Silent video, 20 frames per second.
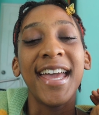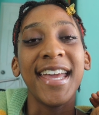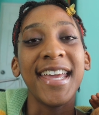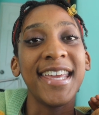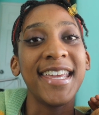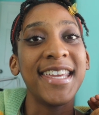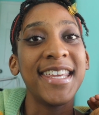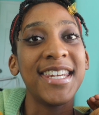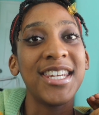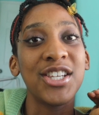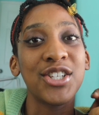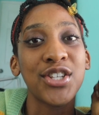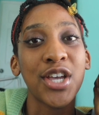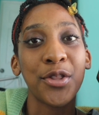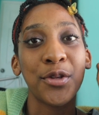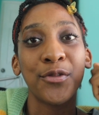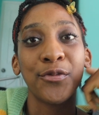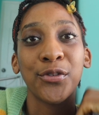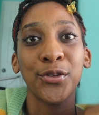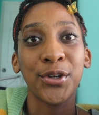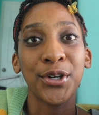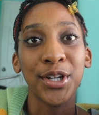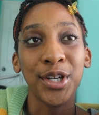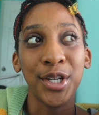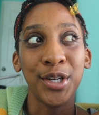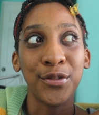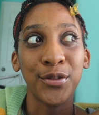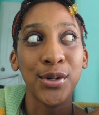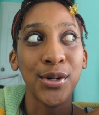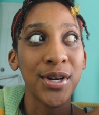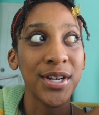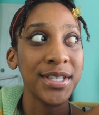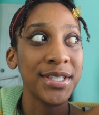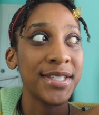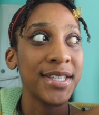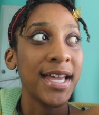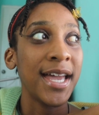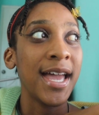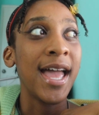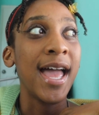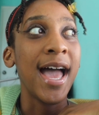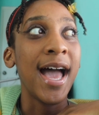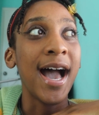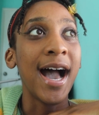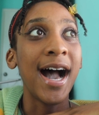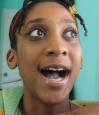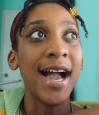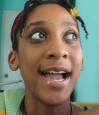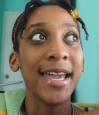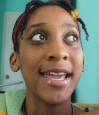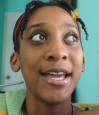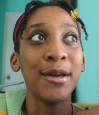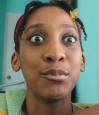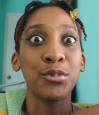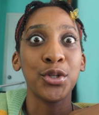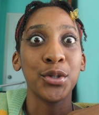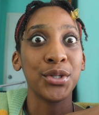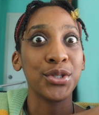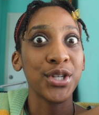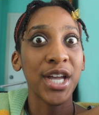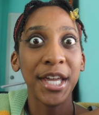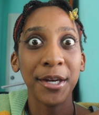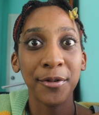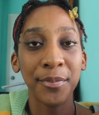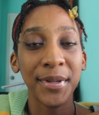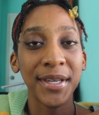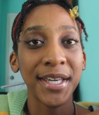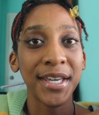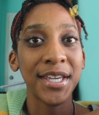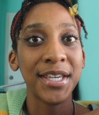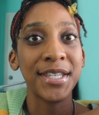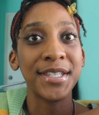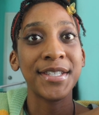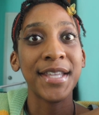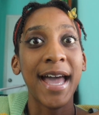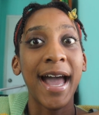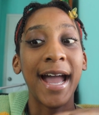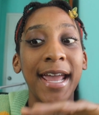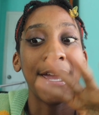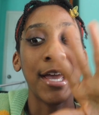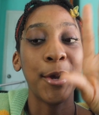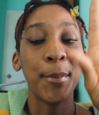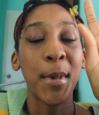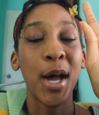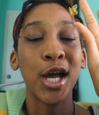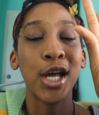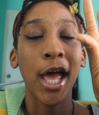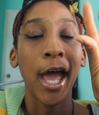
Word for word: in southern Florida and of course I am so excited because I am